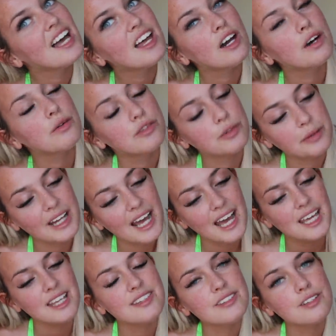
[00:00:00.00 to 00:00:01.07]
They're also on
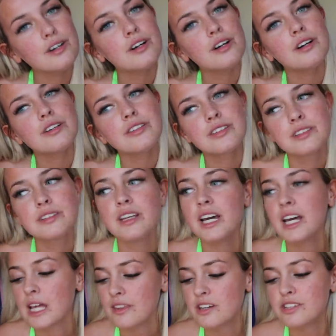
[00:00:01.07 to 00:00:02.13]
ASOS.
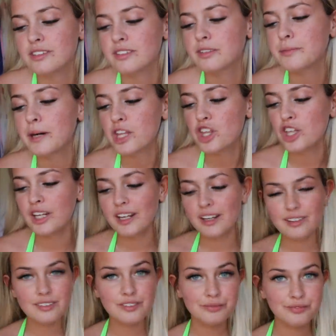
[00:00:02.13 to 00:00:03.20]
They're just smashing
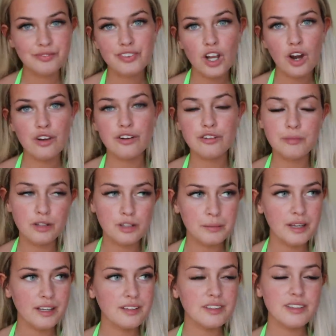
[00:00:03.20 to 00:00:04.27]
it. Owner of MODA
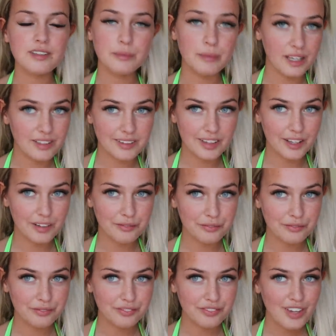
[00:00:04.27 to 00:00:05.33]
MINX is amazing.
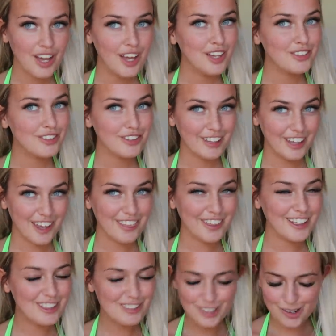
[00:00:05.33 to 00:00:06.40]
So yeah,
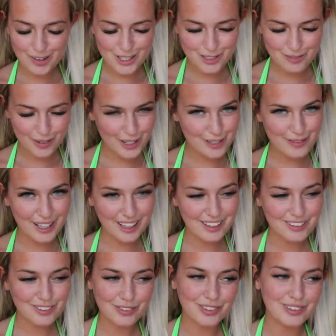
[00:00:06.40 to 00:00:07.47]
thank you so much to MODA
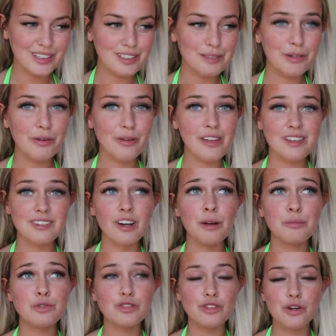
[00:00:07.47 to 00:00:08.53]
MINX for sending me all this.
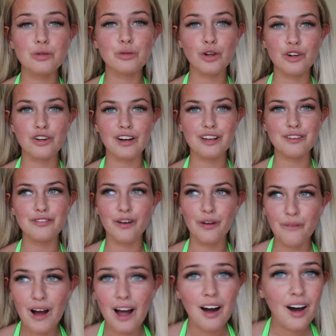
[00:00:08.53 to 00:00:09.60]
I'm so, so
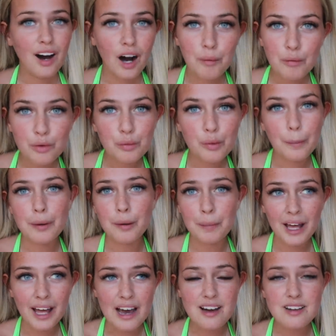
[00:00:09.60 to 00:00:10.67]
grateful. I'm all
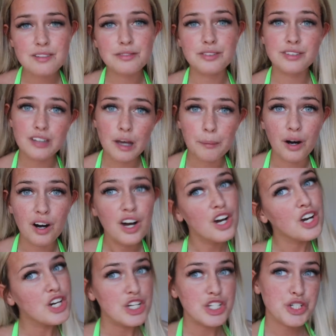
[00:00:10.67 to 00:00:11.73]
prepared for summer
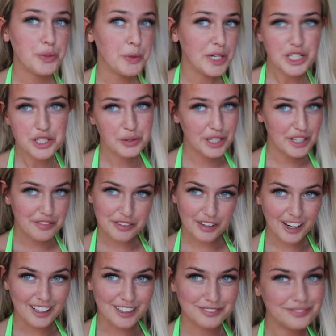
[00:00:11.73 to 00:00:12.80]

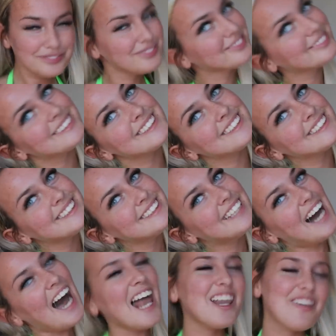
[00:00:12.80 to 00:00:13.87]
2023.
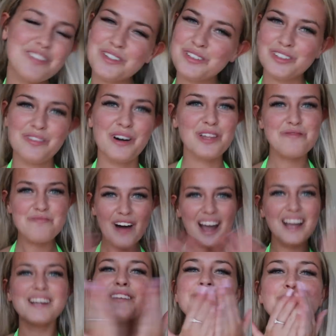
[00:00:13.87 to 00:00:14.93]
I love you all so much. Bye.